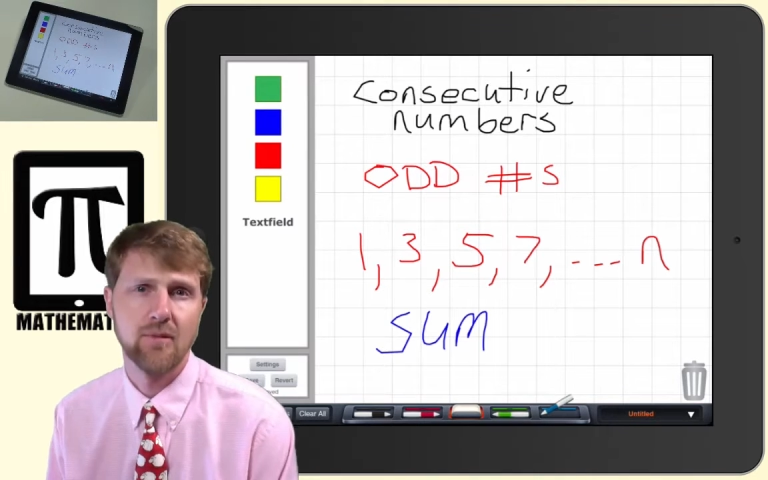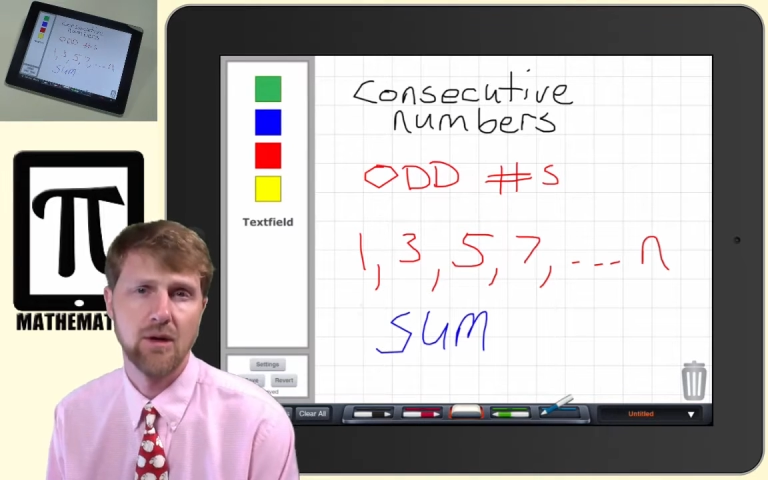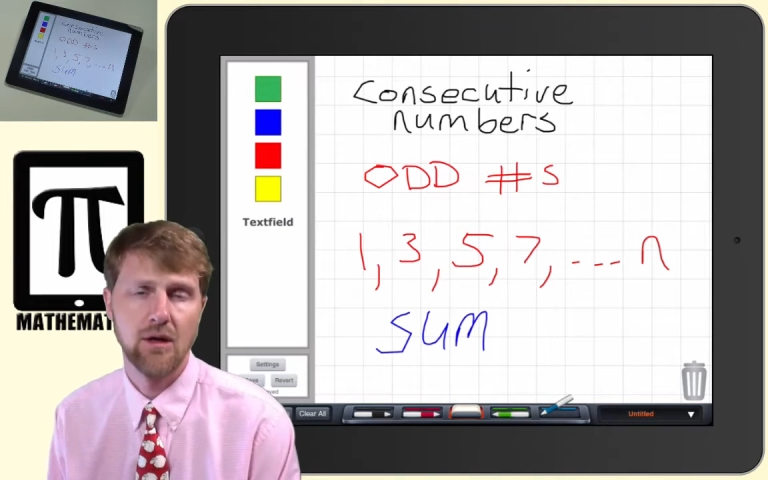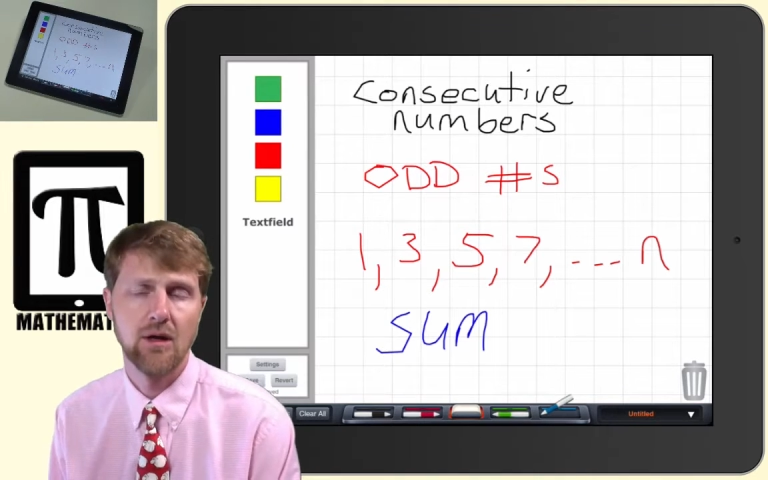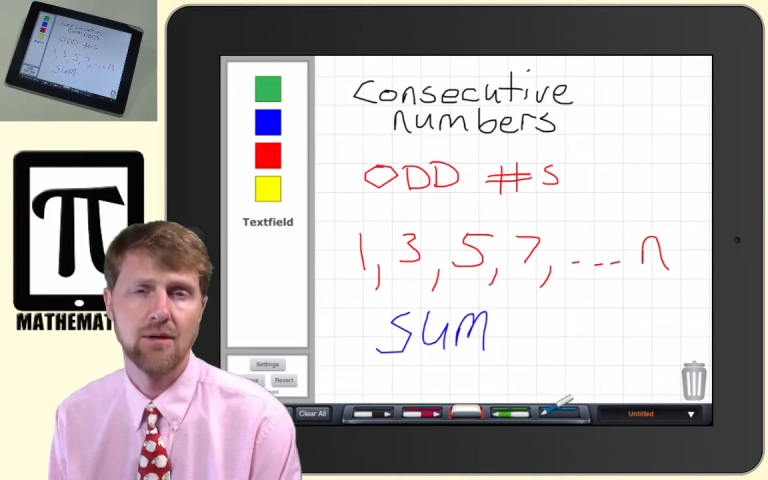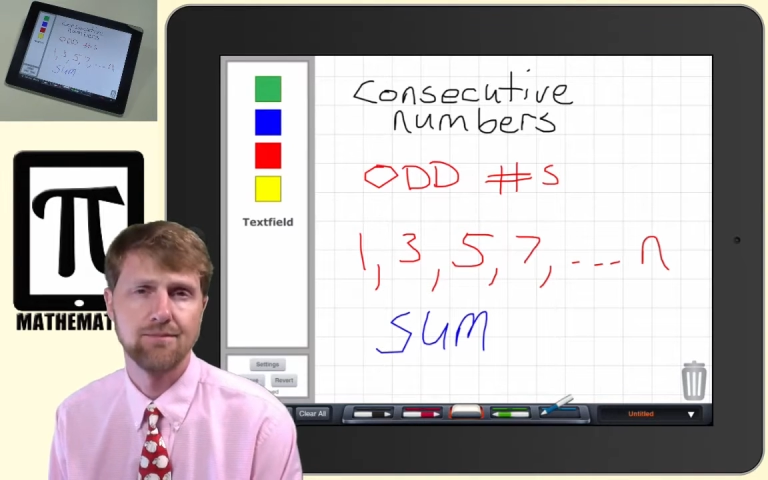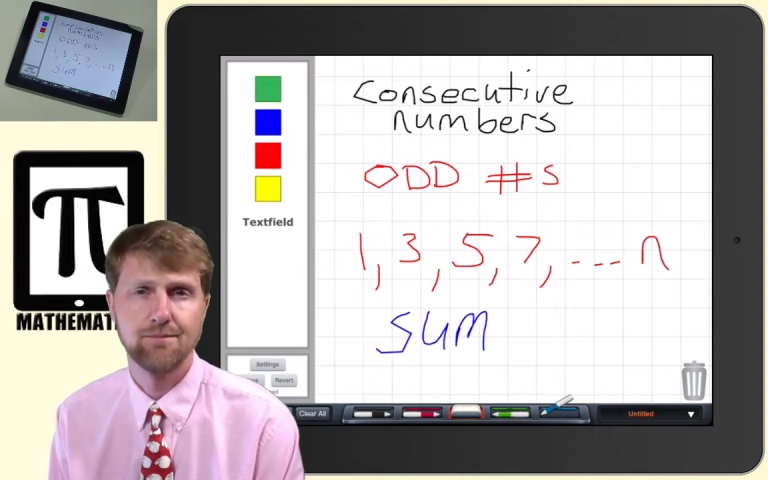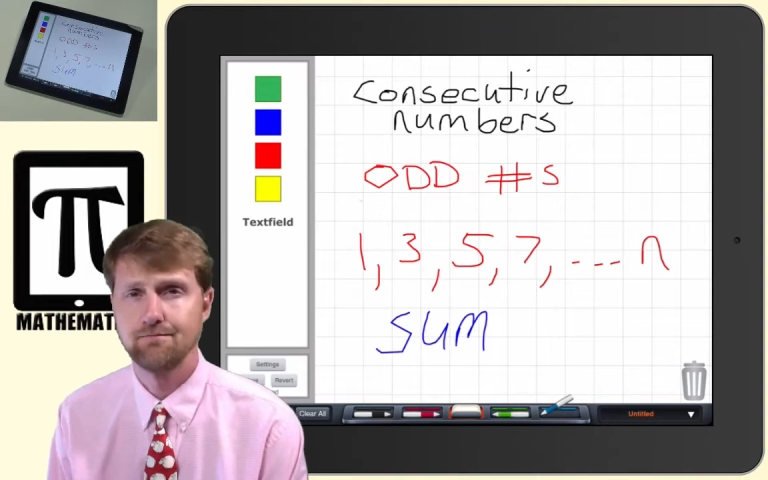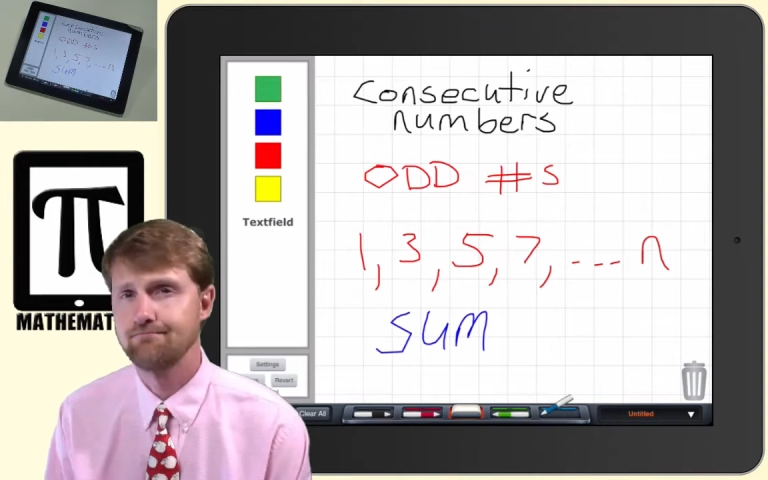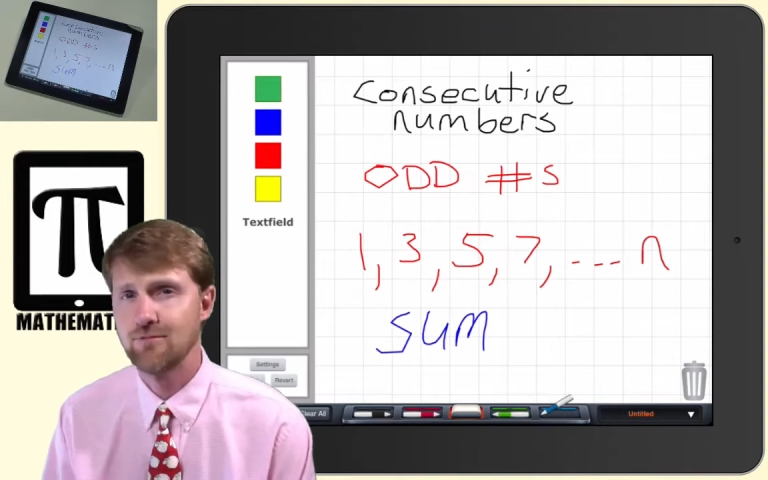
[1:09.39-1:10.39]
And
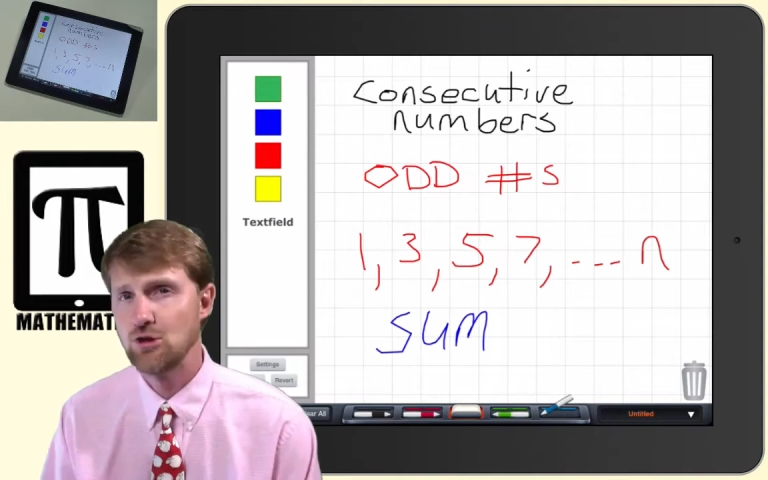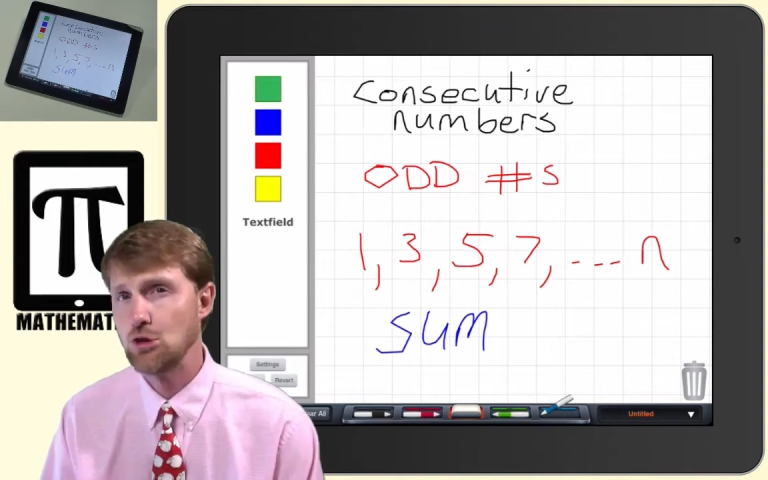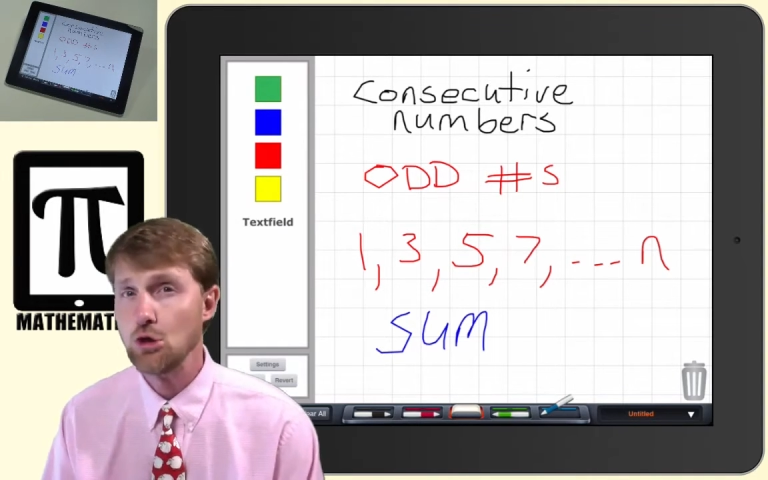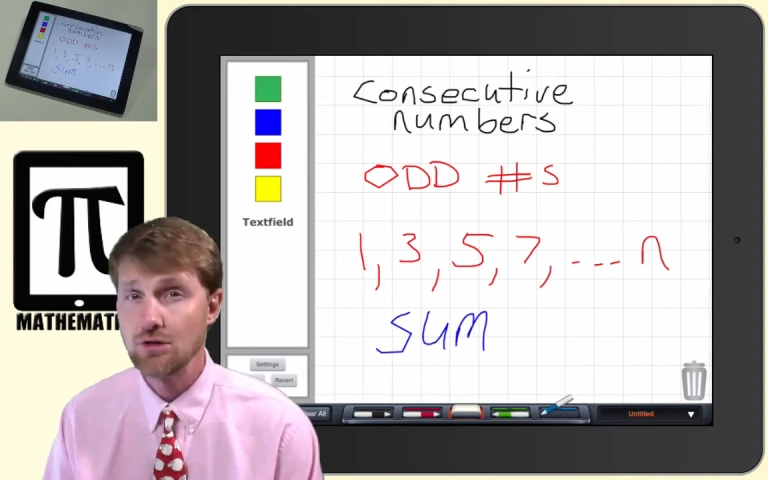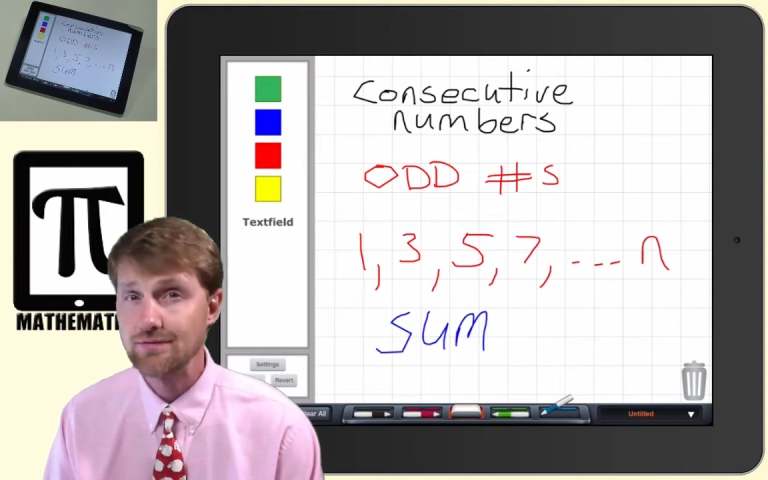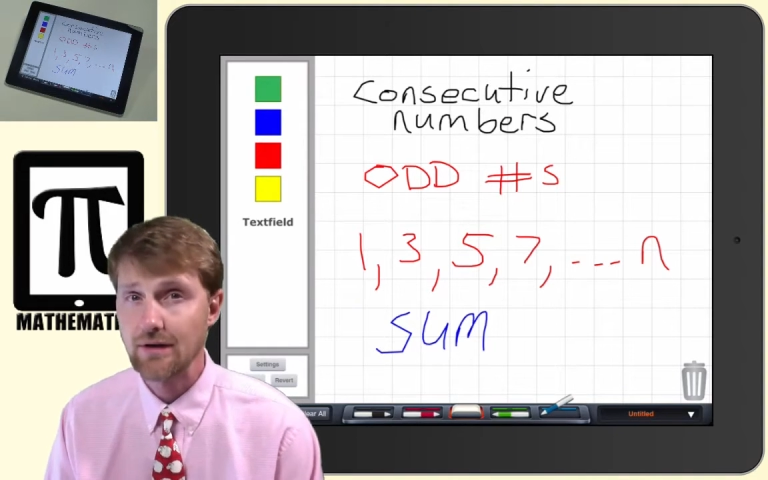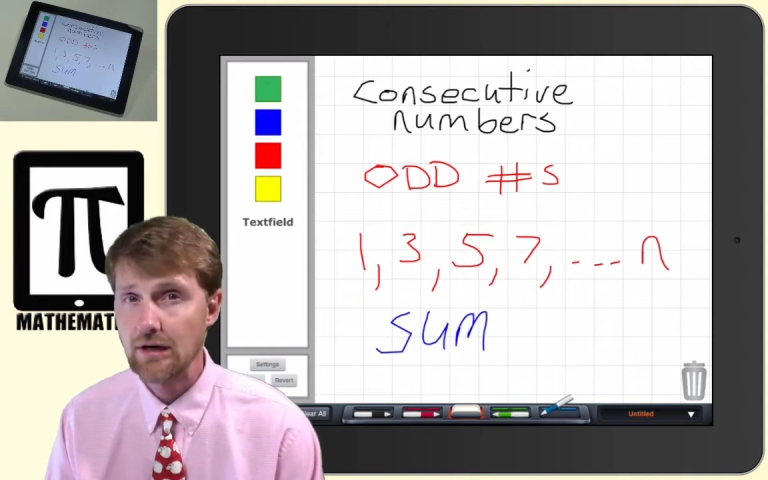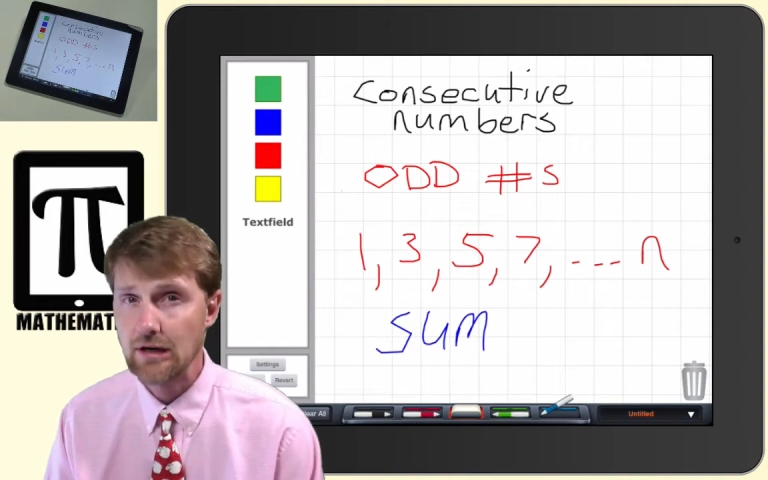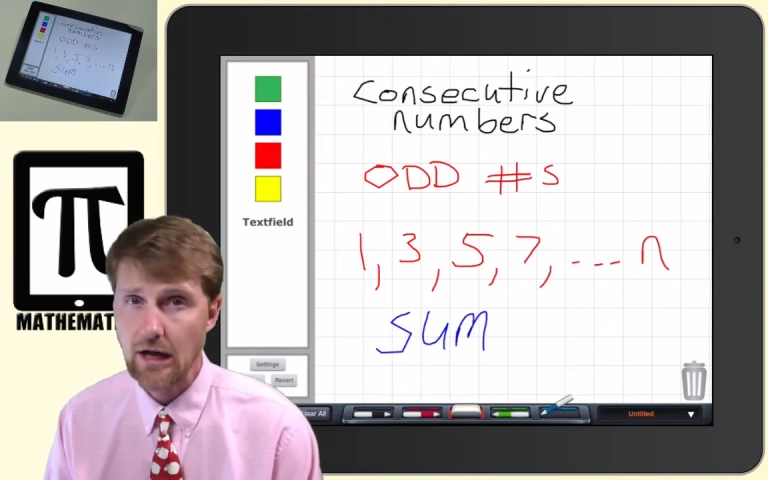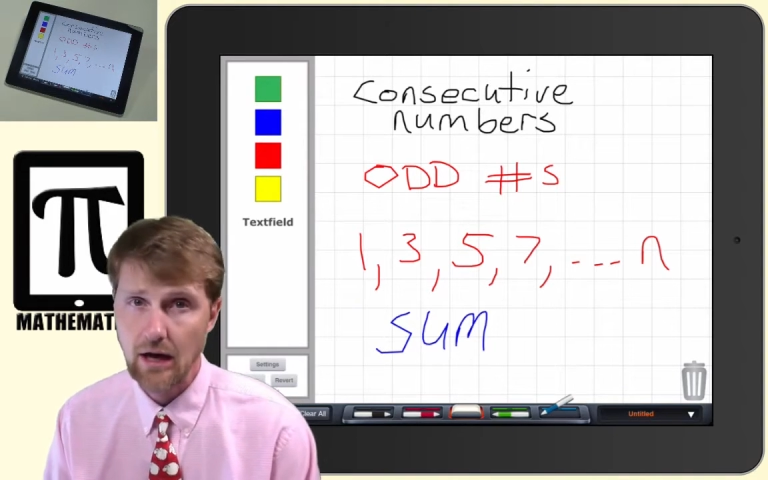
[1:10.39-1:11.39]
students
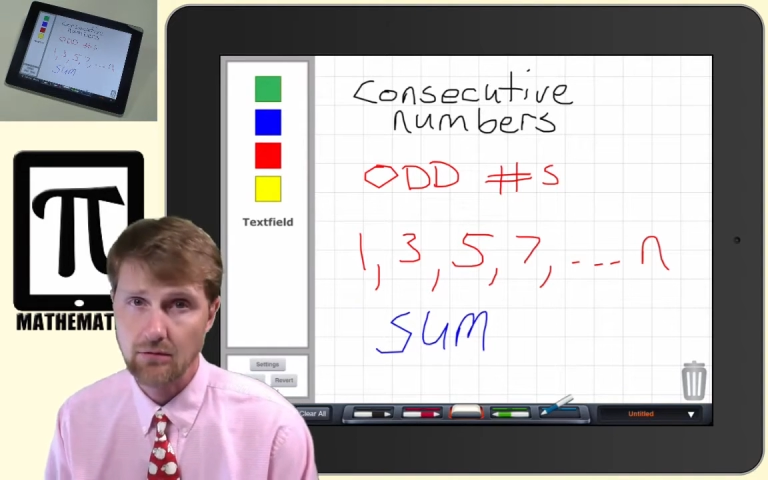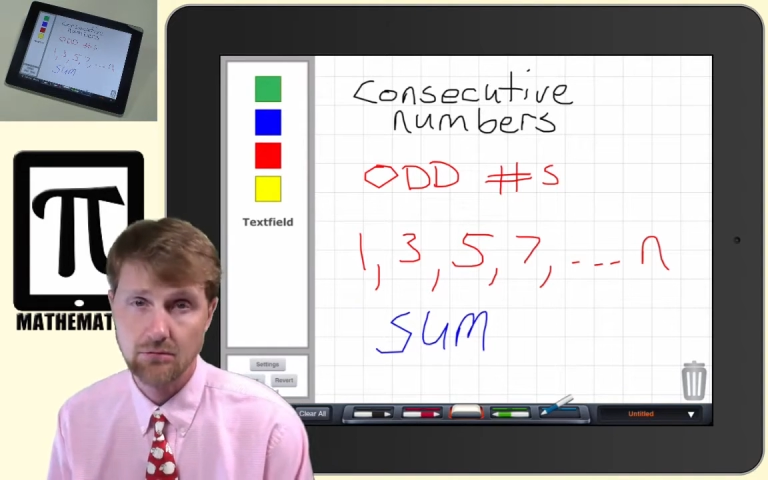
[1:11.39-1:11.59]
find it out.